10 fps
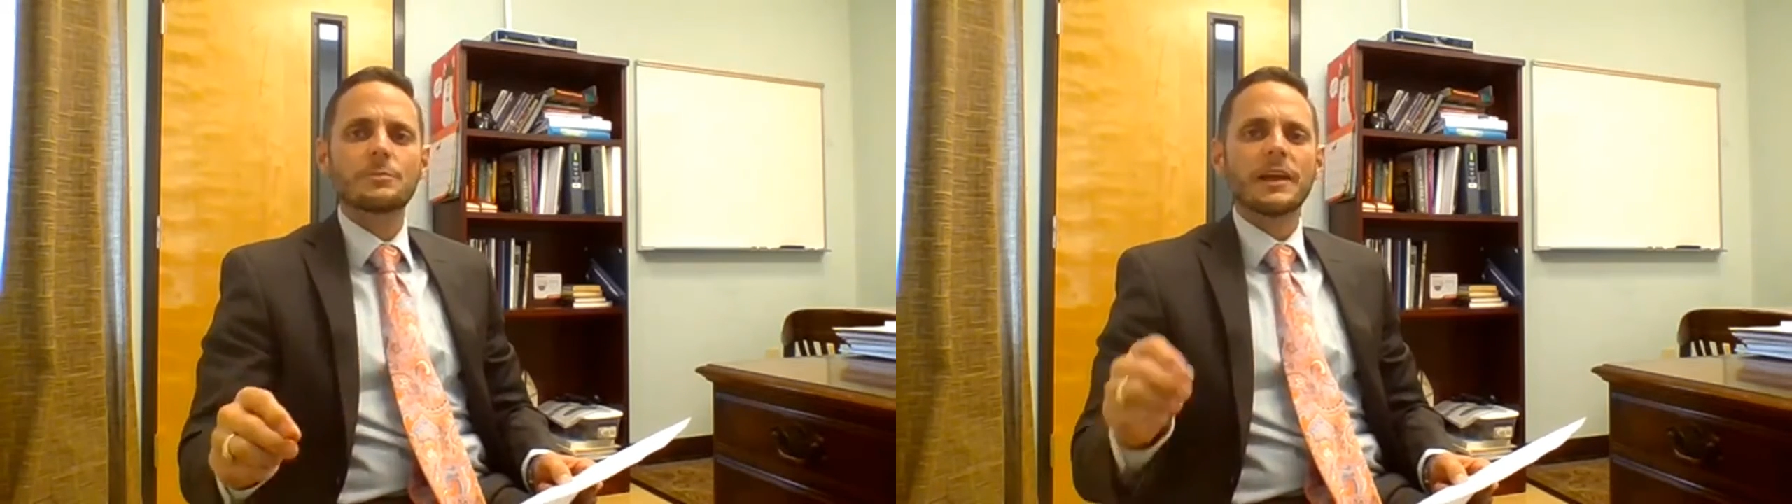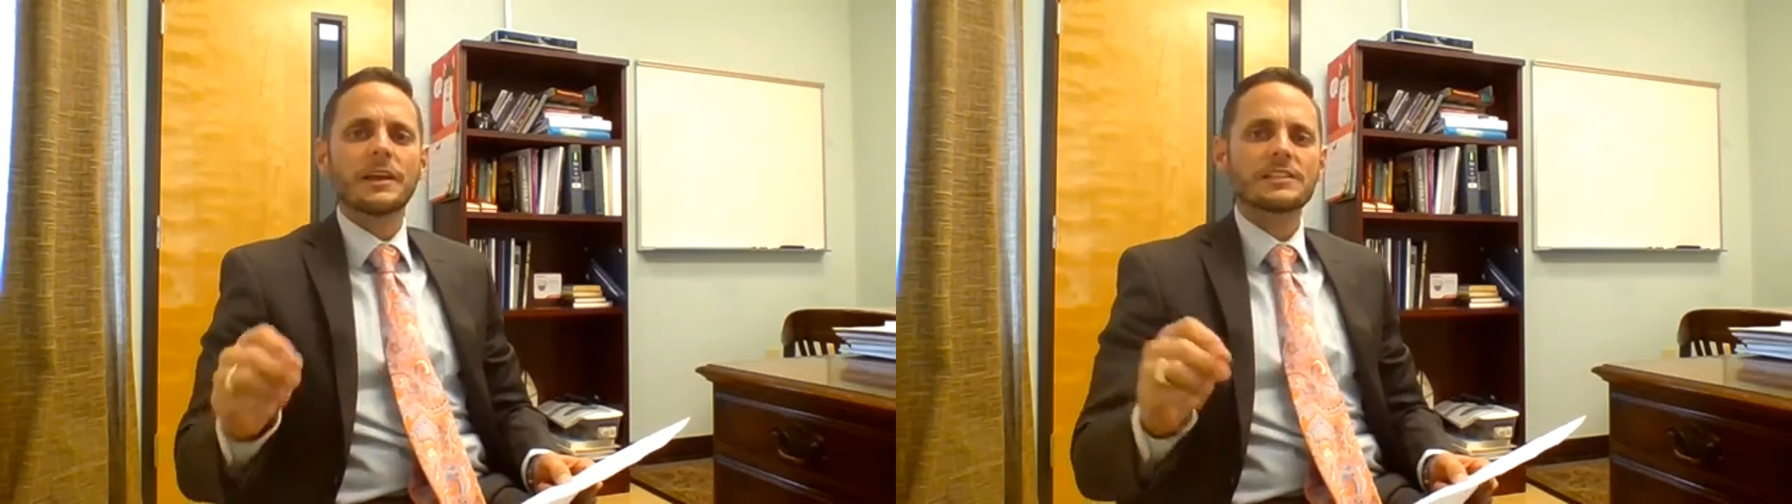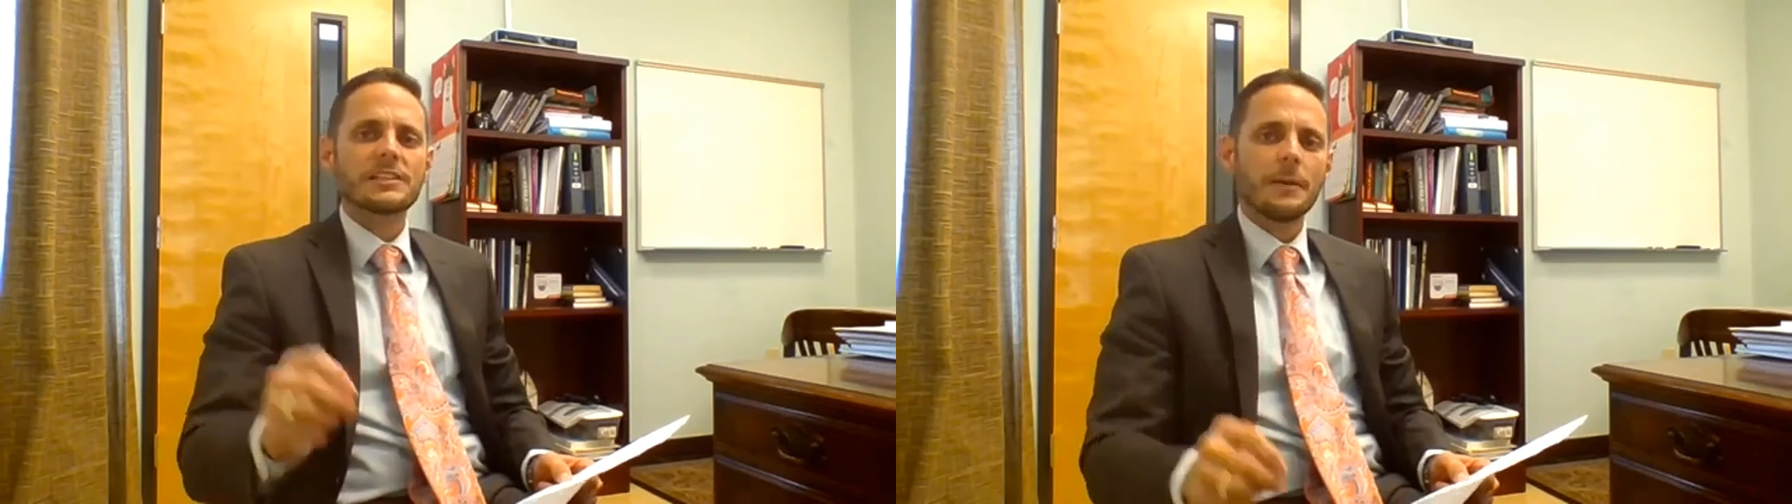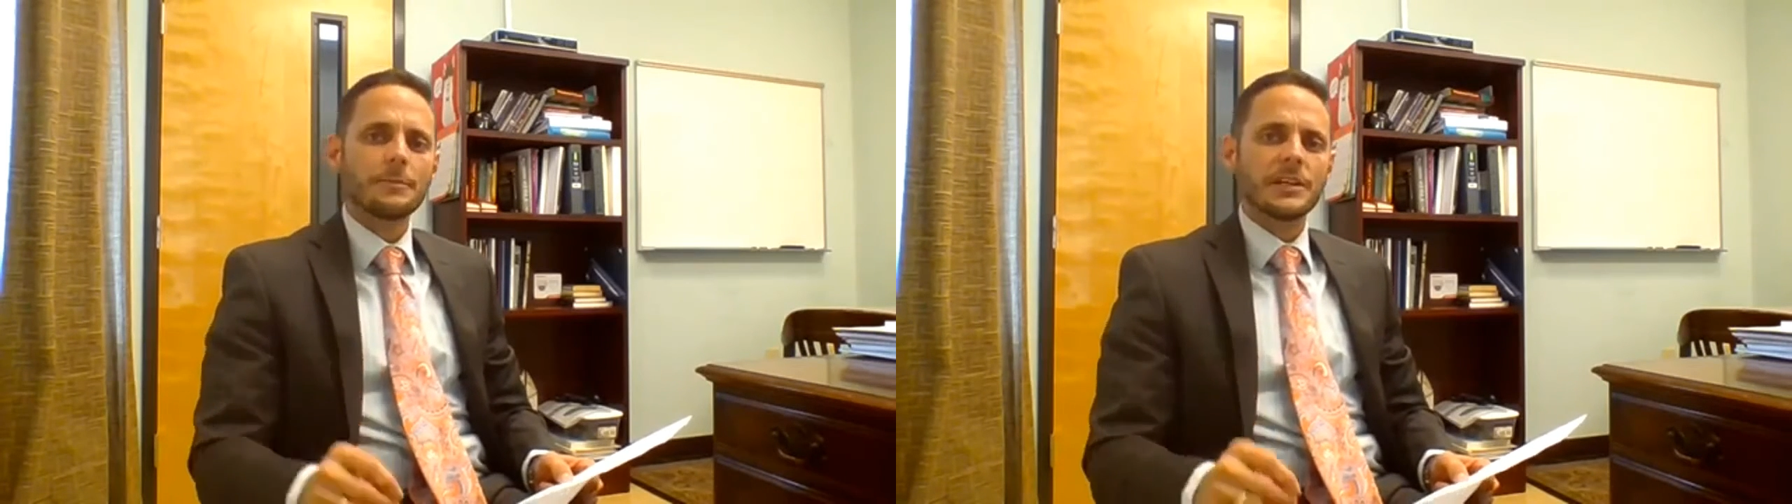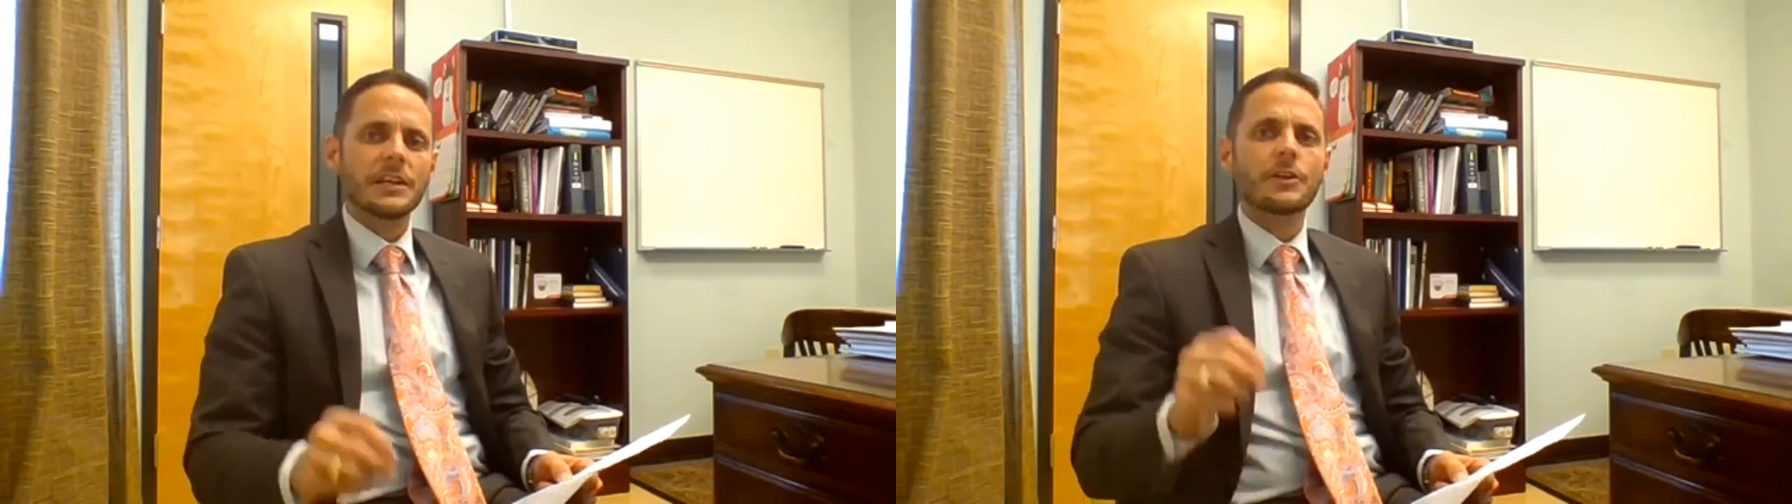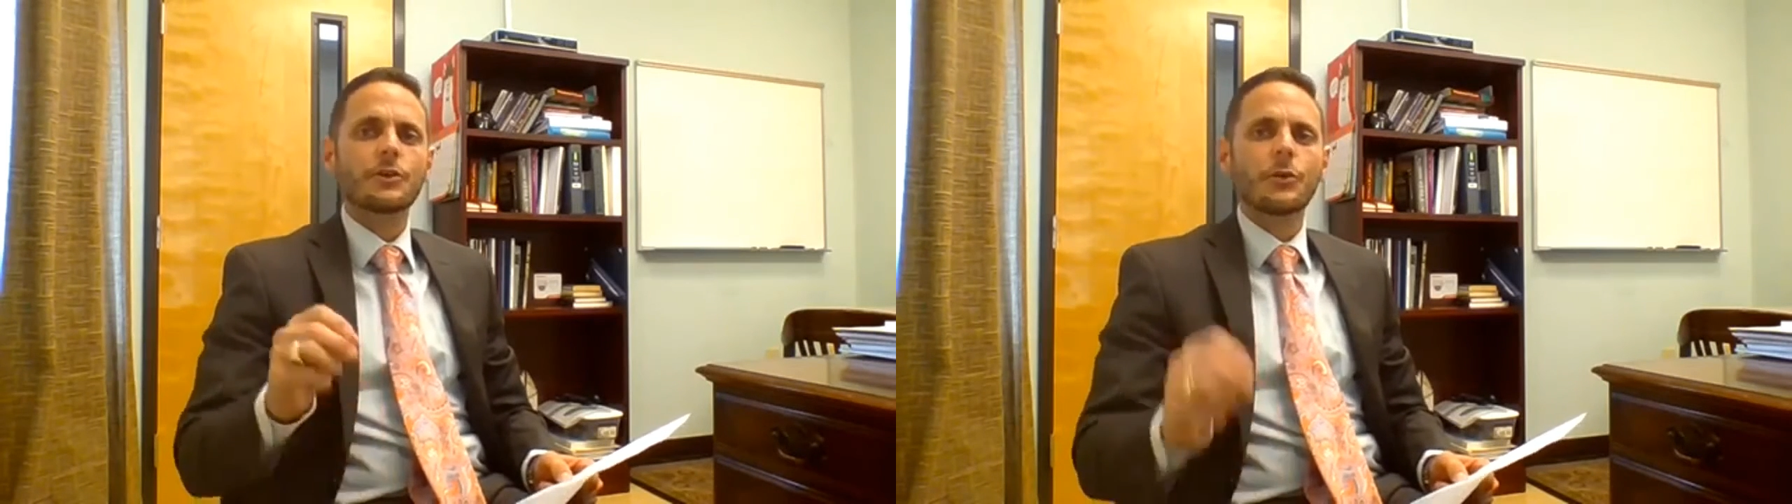by accepting